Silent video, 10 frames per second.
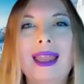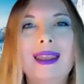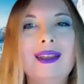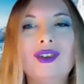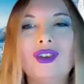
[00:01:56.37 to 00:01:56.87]

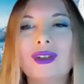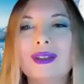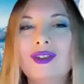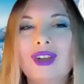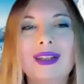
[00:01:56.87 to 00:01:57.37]

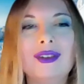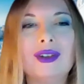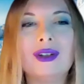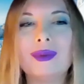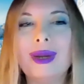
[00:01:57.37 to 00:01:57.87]
age,
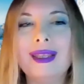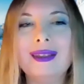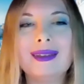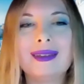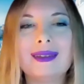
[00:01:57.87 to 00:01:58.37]
gender,
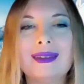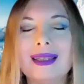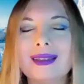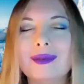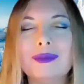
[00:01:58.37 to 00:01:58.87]
race
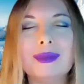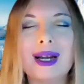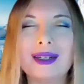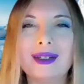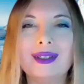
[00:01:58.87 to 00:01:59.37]
doesn't
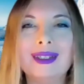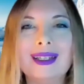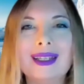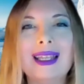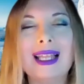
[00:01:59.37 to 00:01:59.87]
matter.
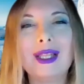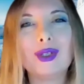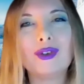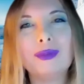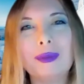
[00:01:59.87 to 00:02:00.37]
A
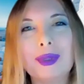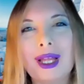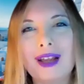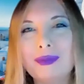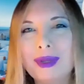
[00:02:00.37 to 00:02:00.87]
lot of
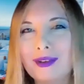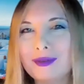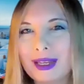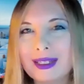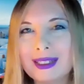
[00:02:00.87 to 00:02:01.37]
people have been
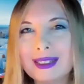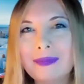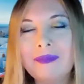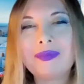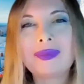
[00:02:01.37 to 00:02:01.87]

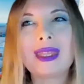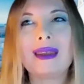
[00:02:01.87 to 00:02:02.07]
affected.